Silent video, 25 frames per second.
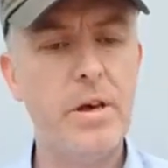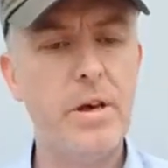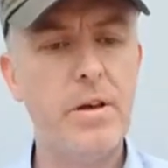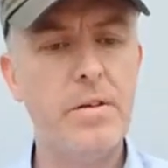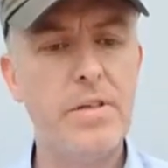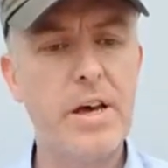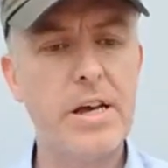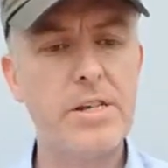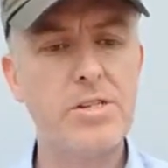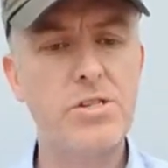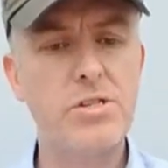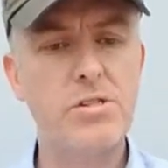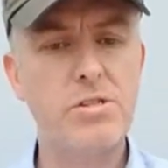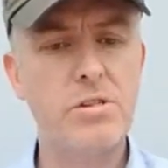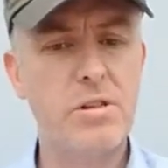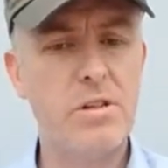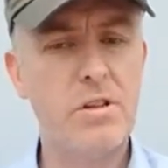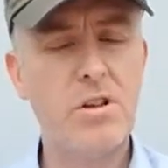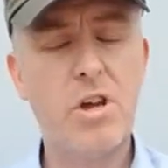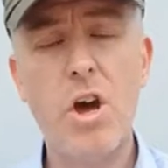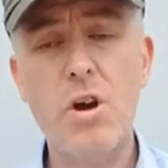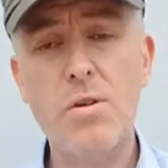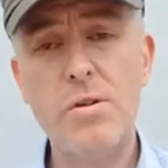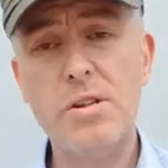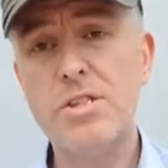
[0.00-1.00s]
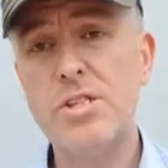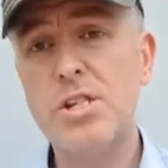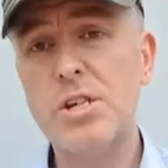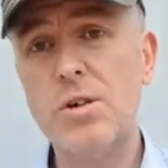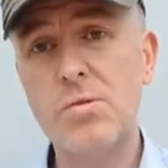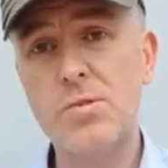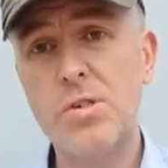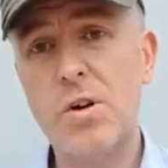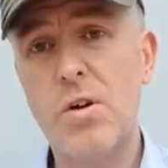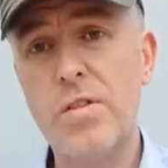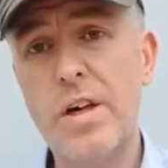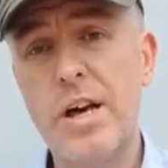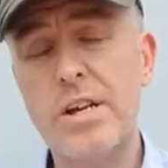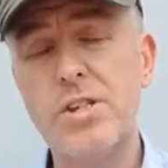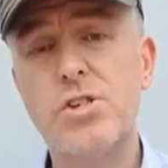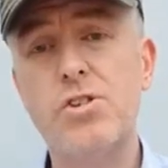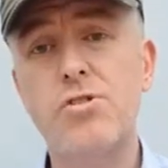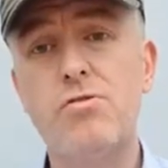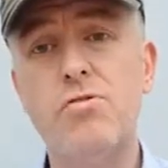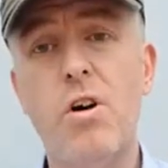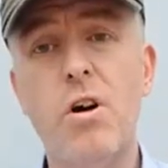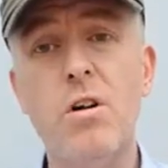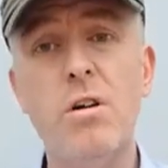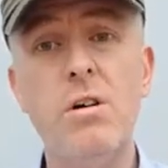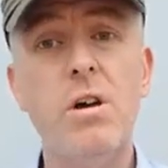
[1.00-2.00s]
that's coding skills aren't that
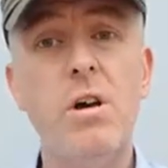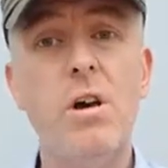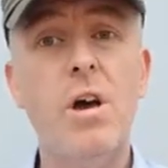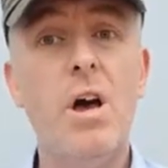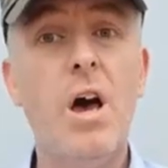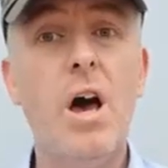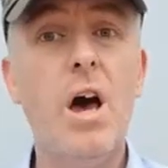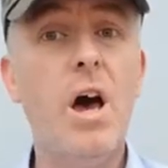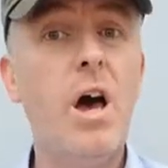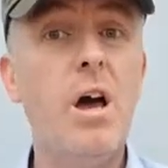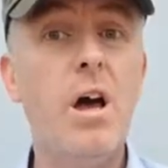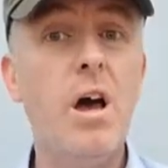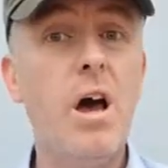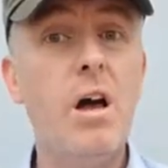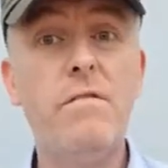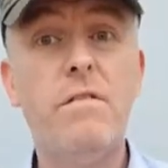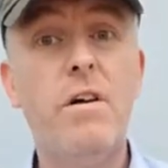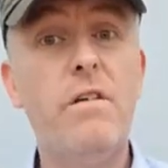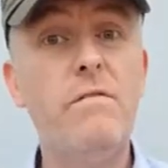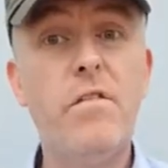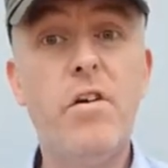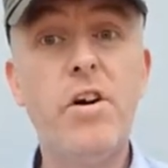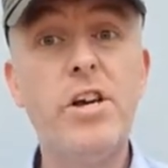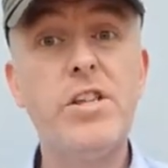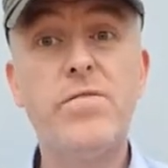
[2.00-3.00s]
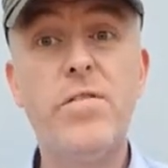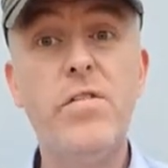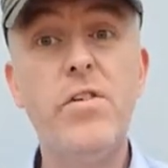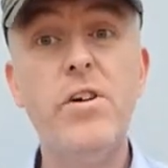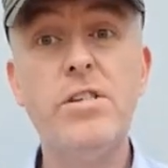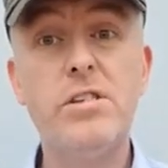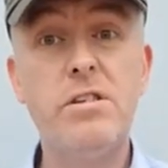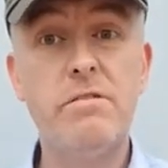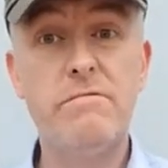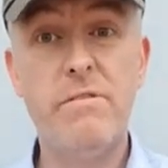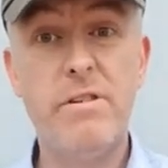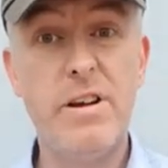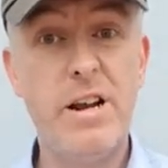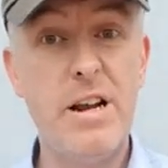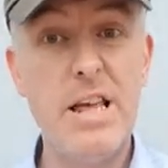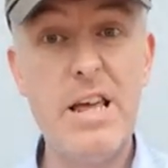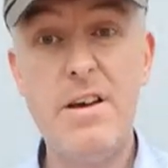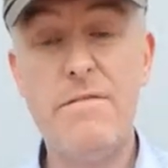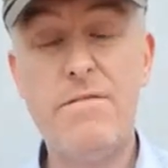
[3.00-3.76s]
strong, and vice versa really.